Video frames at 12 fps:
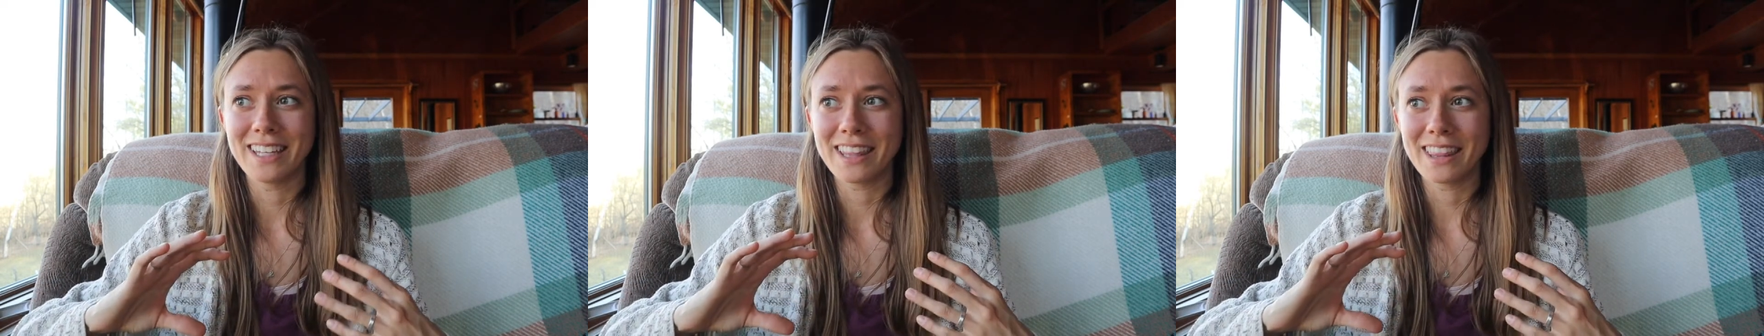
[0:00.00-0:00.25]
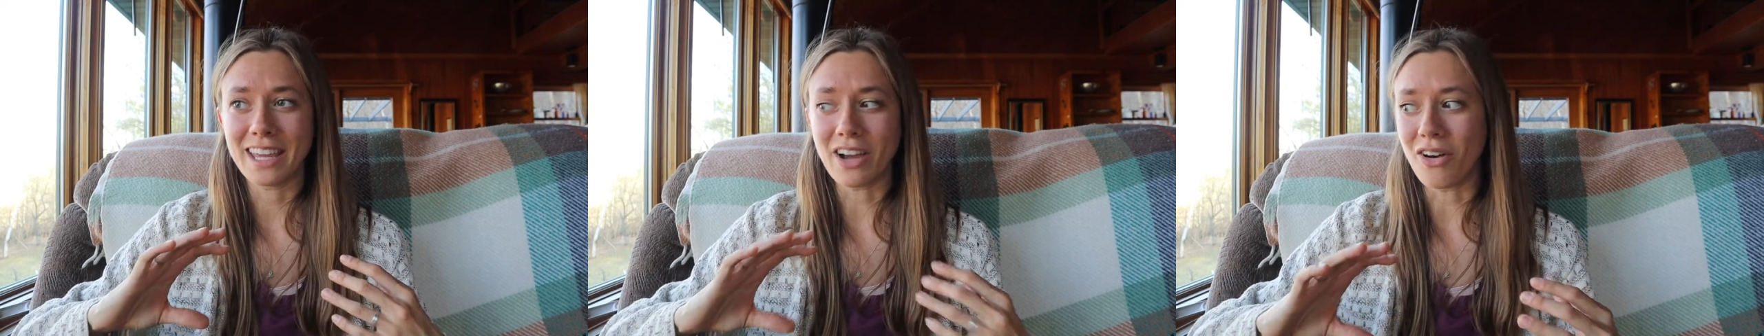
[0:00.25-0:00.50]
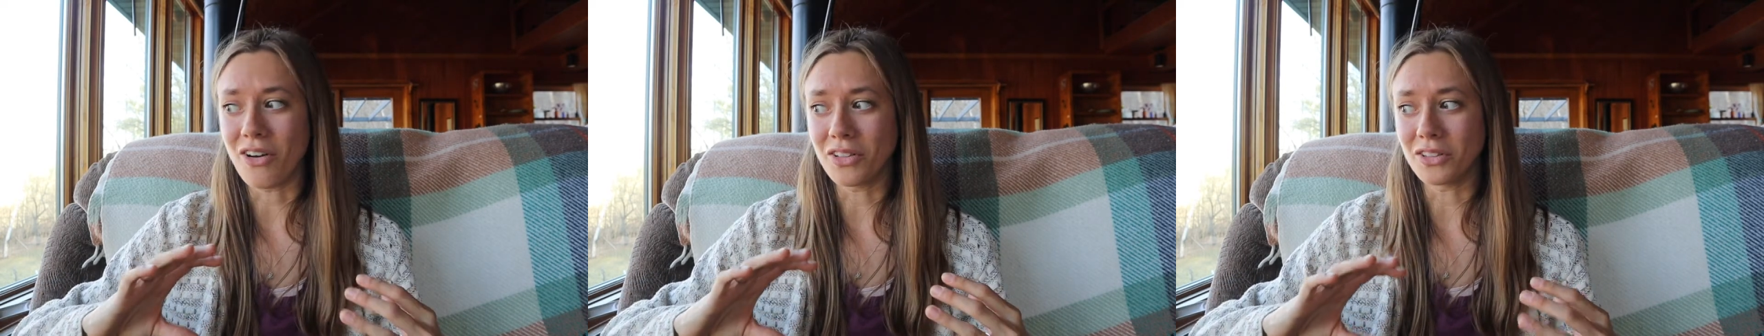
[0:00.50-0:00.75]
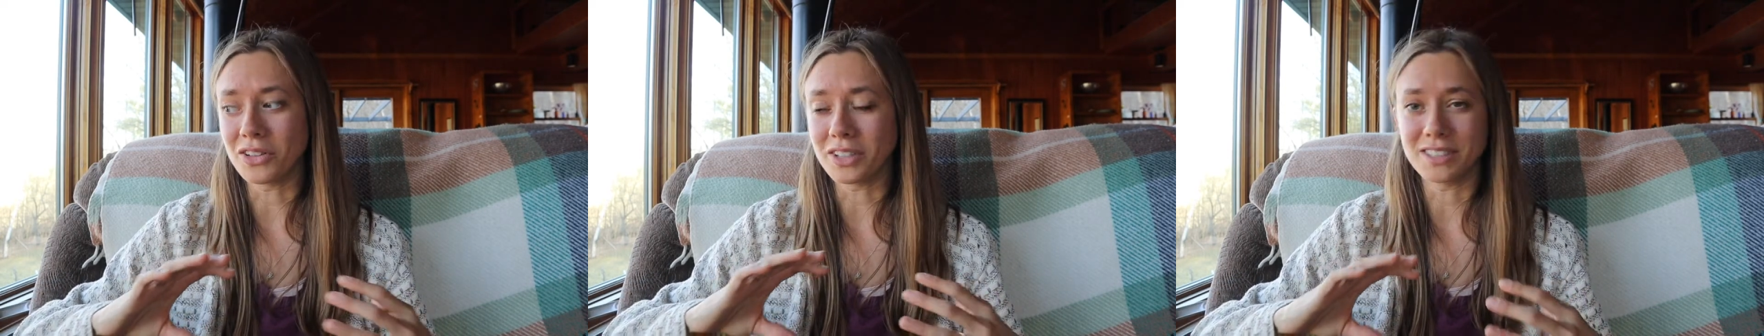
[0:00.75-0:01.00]
they
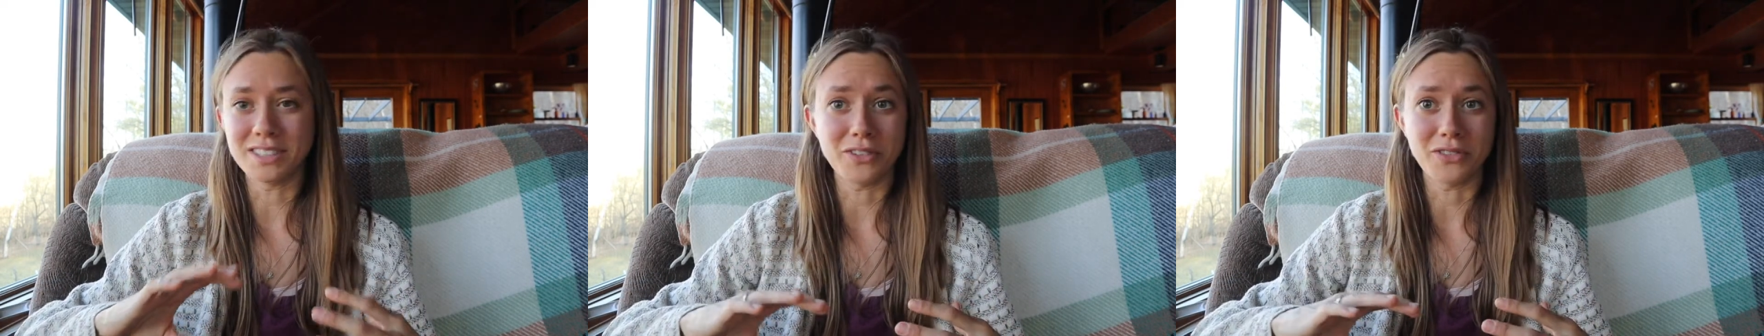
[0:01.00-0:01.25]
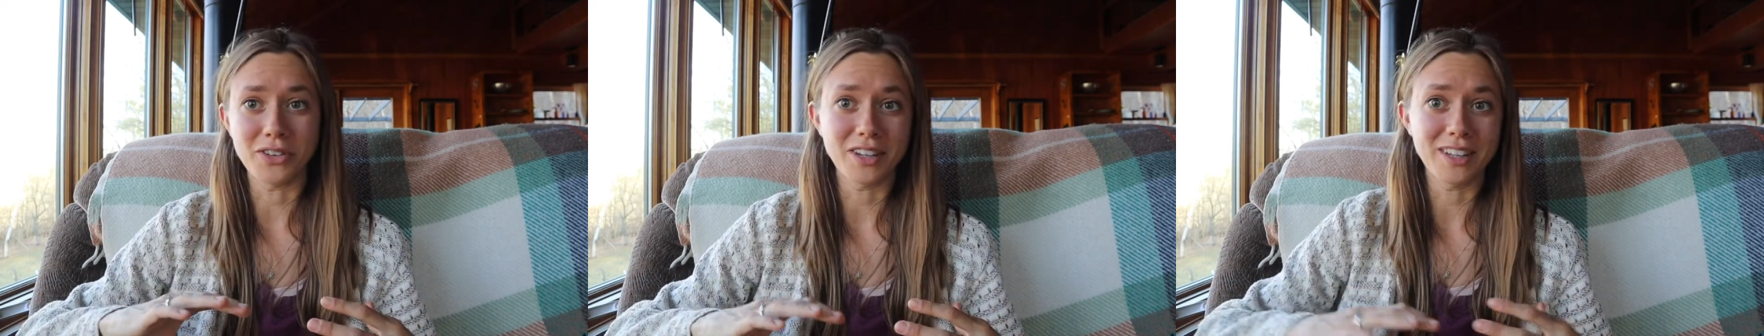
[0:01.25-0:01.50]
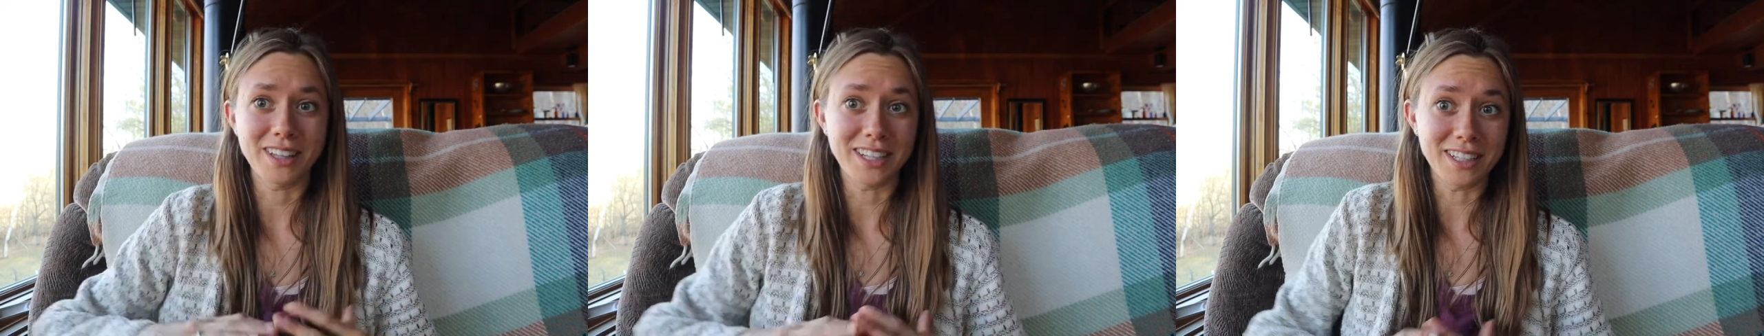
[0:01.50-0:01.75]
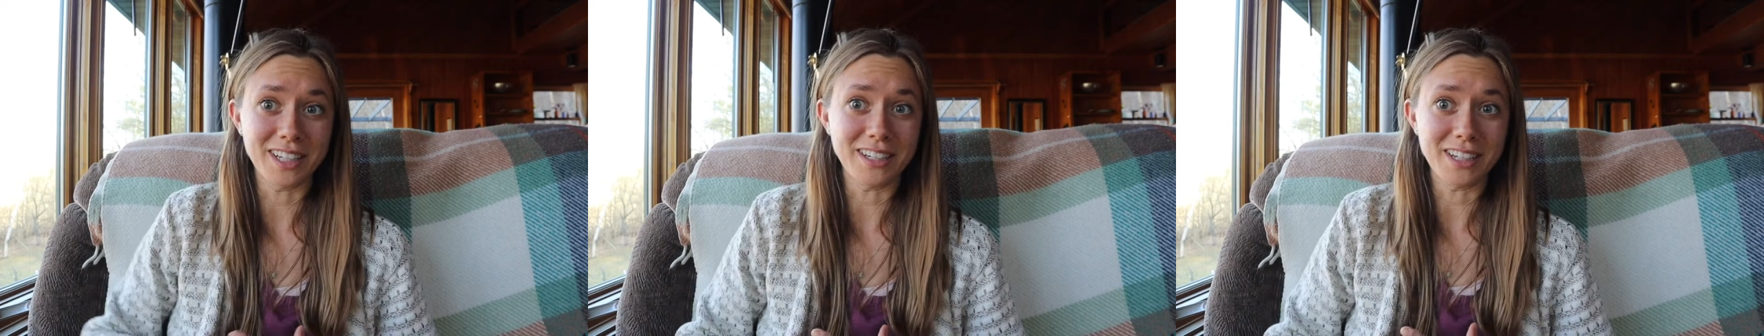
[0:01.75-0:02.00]
all look different than they
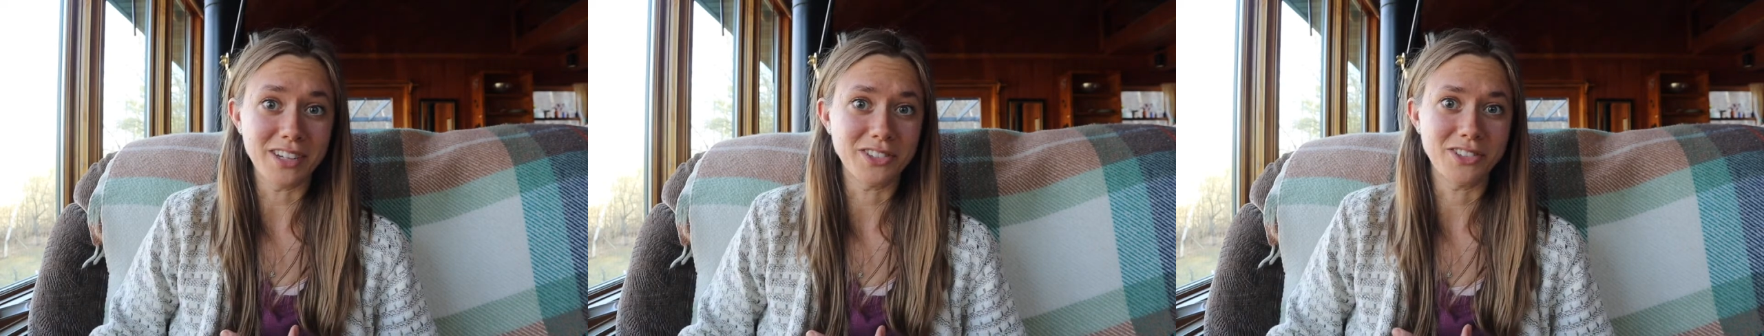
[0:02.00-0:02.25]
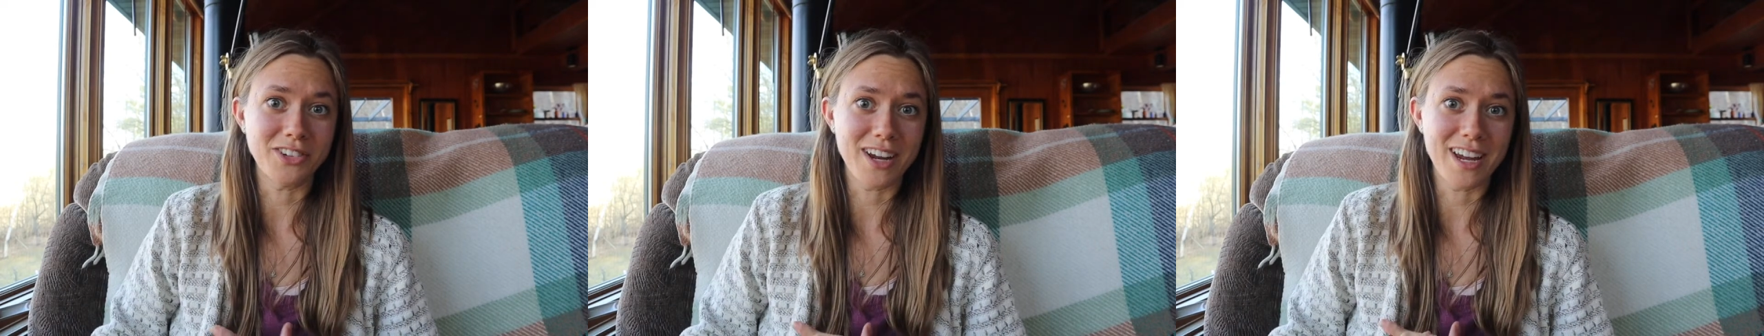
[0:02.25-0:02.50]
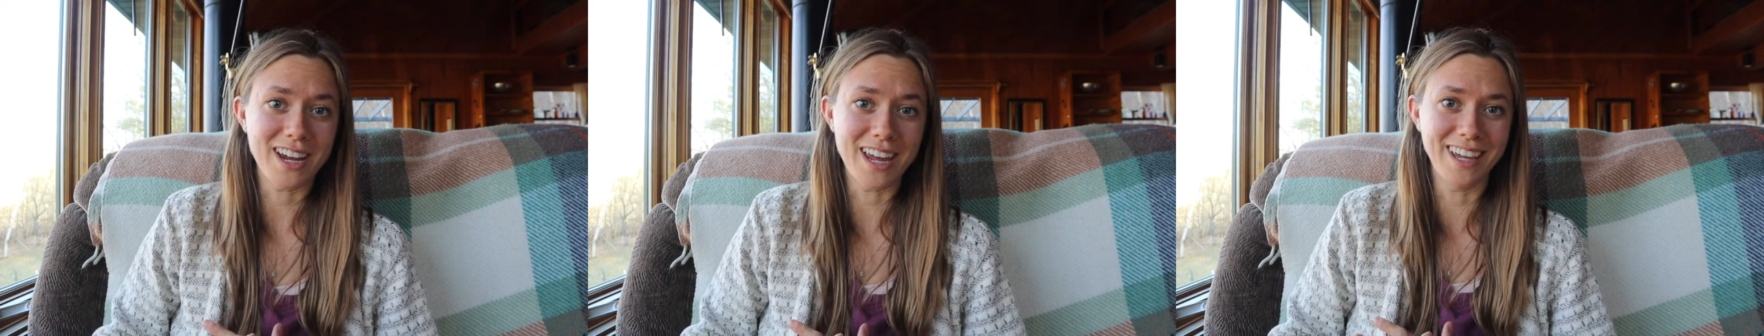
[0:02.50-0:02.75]
did yesterday.